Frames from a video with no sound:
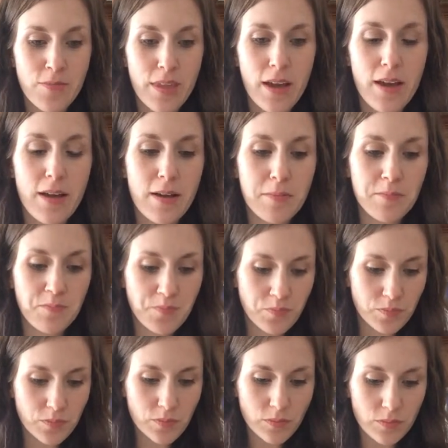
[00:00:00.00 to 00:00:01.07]

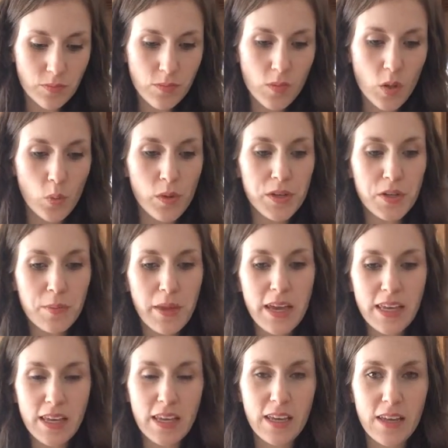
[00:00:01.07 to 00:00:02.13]
When you're
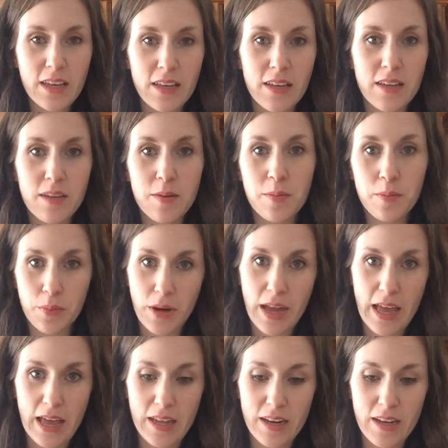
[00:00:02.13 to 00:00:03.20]
making
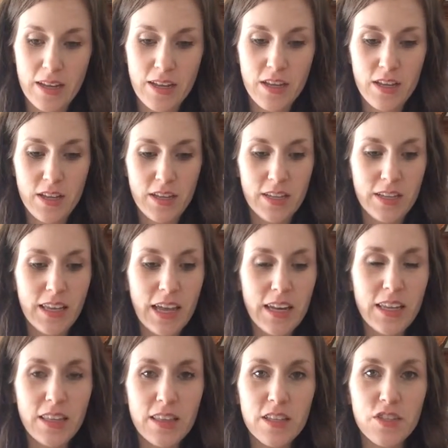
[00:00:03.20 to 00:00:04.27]
bread,
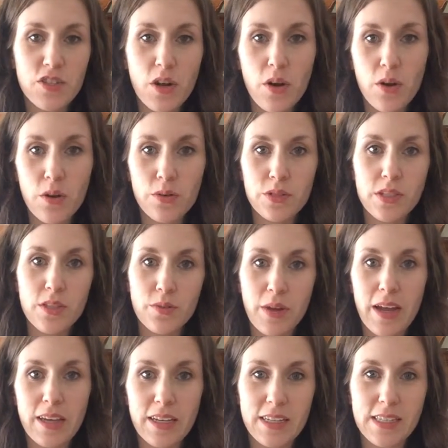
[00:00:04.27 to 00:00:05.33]
getting the dough to the
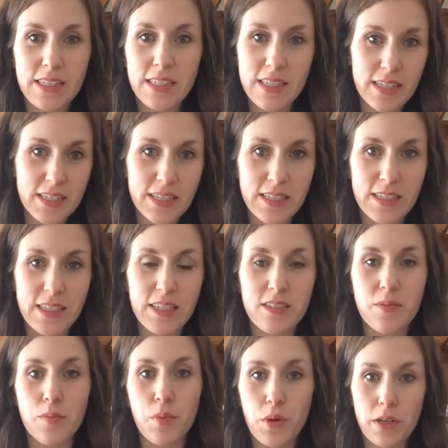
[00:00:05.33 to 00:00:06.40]
right consistency is
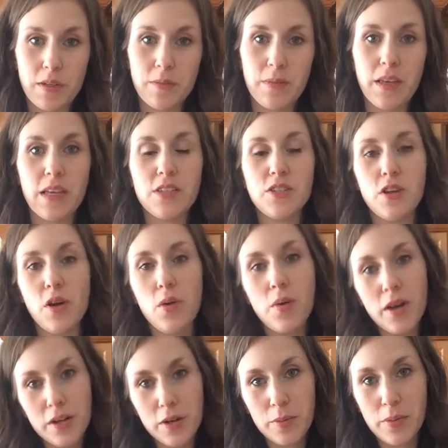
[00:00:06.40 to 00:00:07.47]
important because you don't
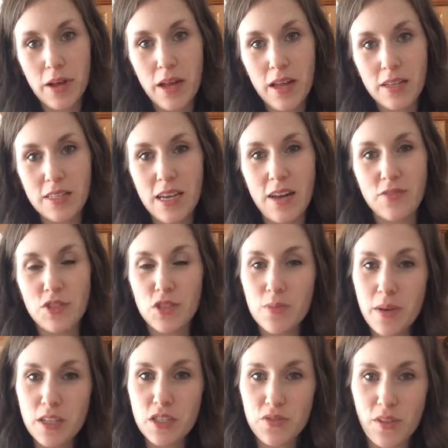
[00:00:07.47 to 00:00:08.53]
want your bread to have too
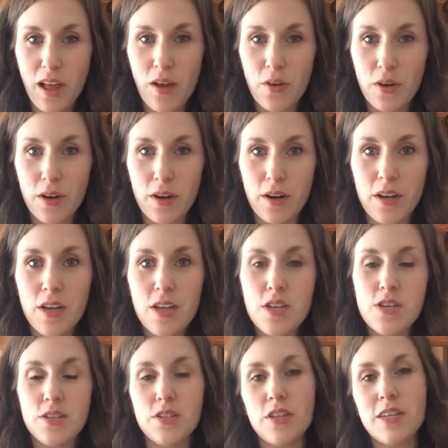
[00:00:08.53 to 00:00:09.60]
much flour
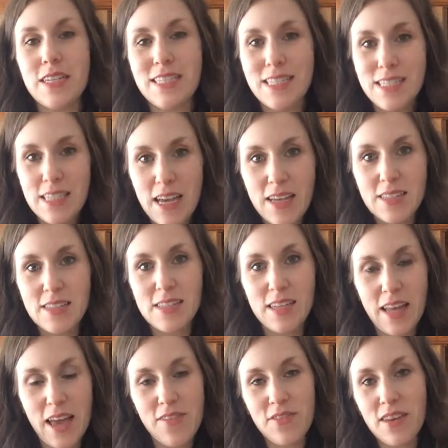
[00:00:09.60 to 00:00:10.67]
so that it's dense
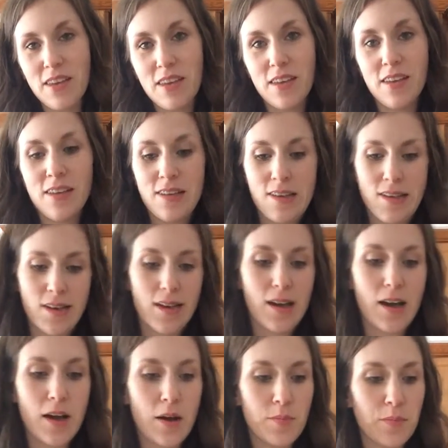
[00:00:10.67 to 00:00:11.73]
and heavy,
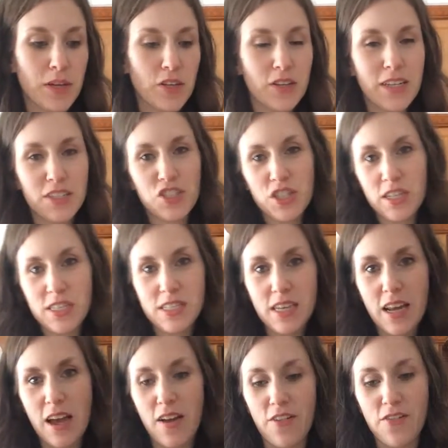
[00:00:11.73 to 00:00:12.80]
but you need just
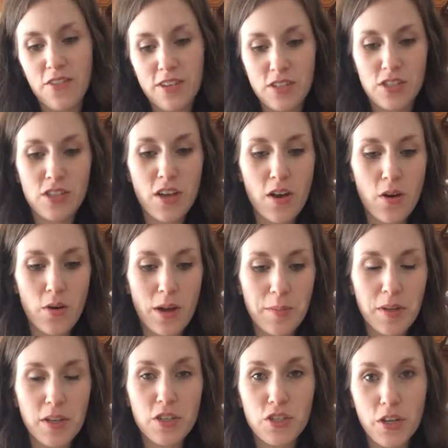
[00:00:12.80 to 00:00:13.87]
enough. And so I'm
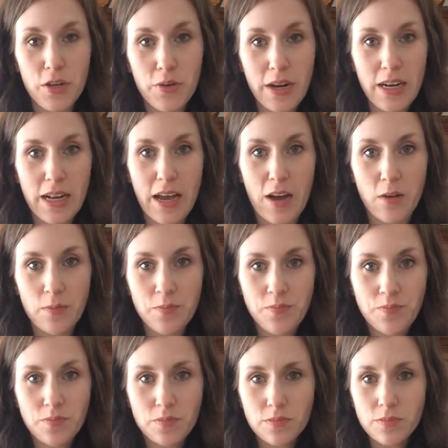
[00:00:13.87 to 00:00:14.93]
going to show you right now
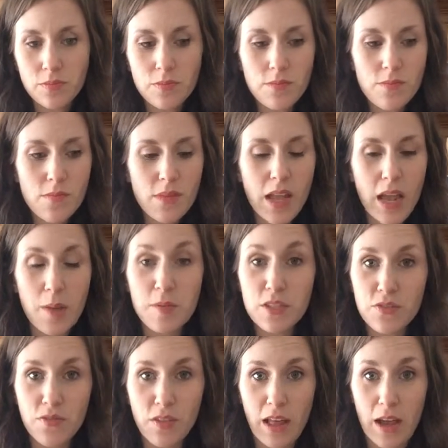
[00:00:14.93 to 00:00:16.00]
how
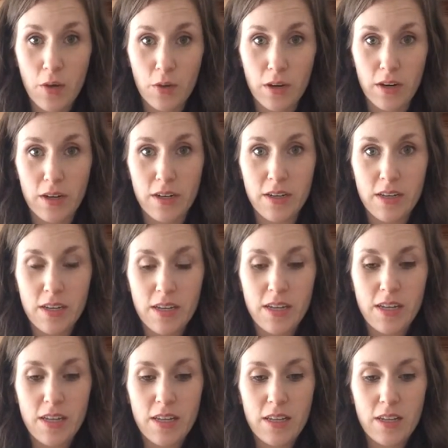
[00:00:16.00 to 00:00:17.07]
much flour,
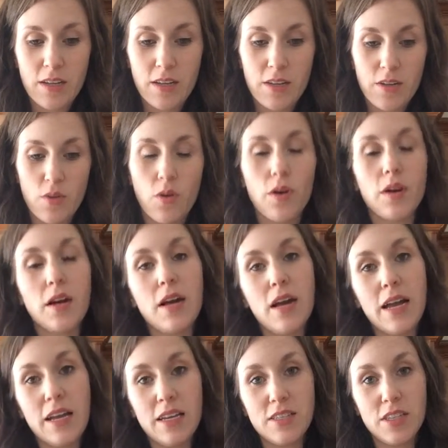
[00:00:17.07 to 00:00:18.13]
or
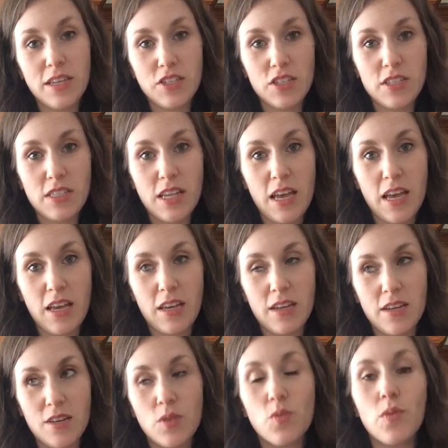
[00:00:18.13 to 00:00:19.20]
I guess I should say
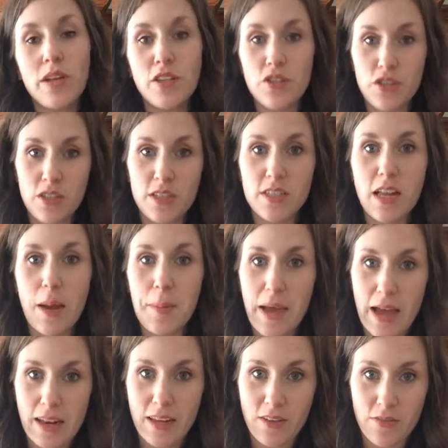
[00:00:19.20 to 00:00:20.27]
when you should stop
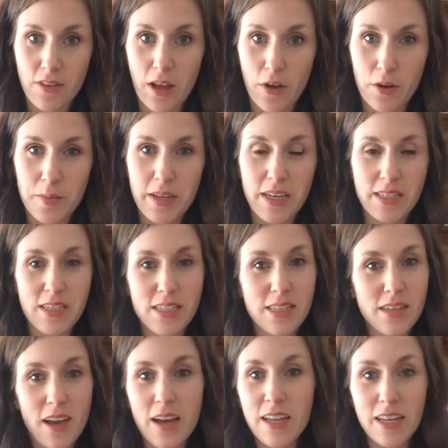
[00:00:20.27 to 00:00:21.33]
adding flour, because it's
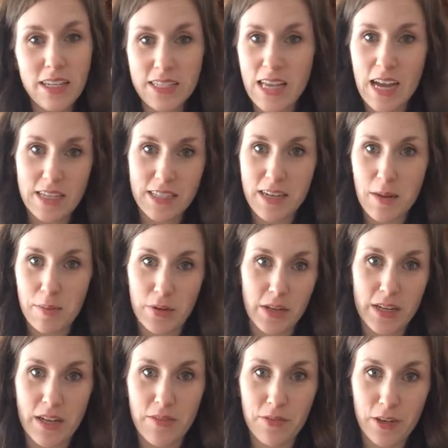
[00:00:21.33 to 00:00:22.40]
not an exact number.
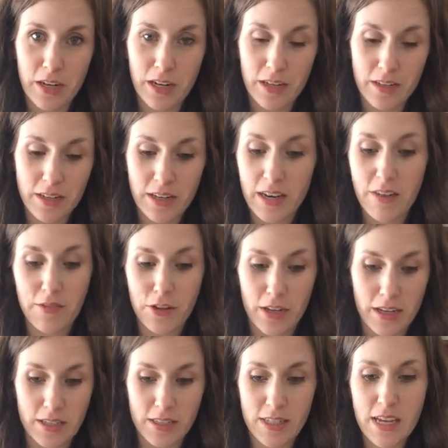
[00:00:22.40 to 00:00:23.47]
It never
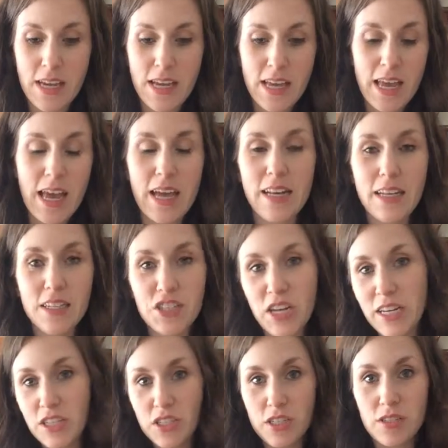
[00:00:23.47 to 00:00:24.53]
is. And it
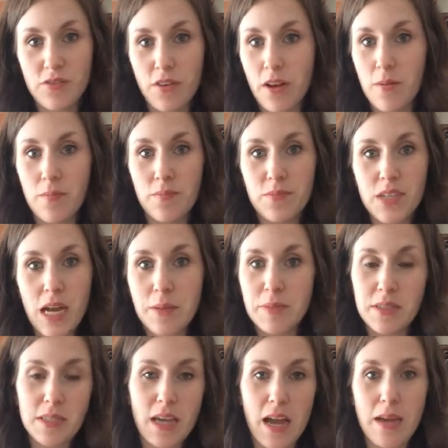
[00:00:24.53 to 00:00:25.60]
changes from time
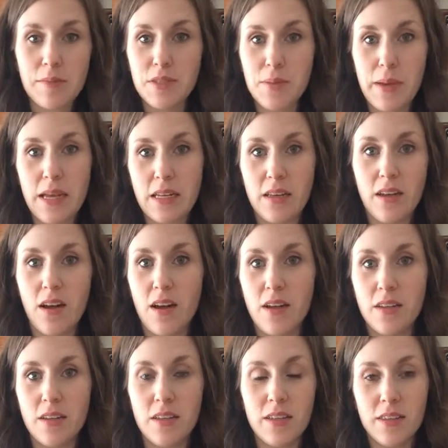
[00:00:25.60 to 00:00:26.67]
to time depending
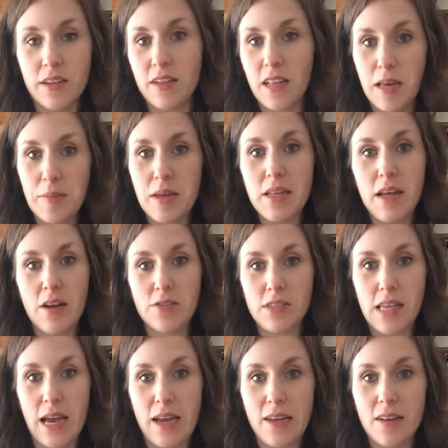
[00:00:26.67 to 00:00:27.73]
on the climate
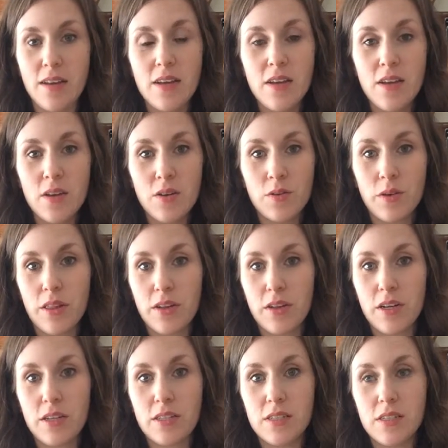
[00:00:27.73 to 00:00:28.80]
outside, whether
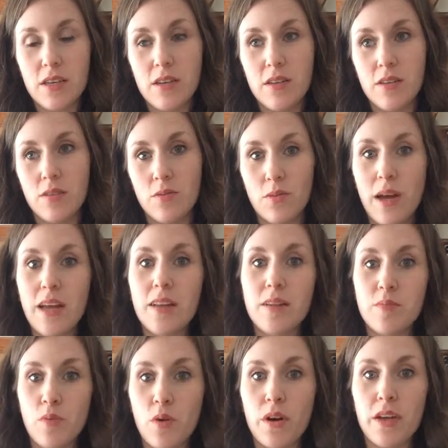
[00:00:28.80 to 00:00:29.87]
it's wet
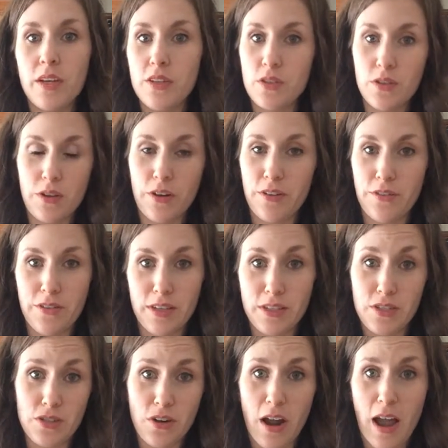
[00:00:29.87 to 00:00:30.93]
and moist or if
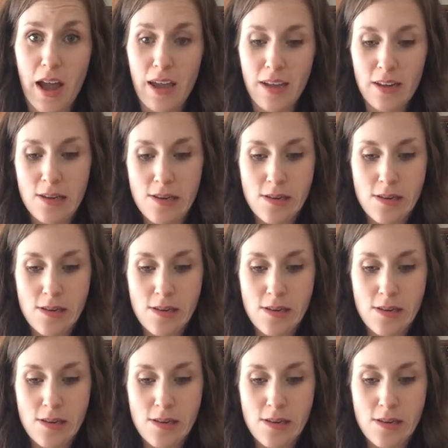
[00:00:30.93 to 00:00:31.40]
it's dry.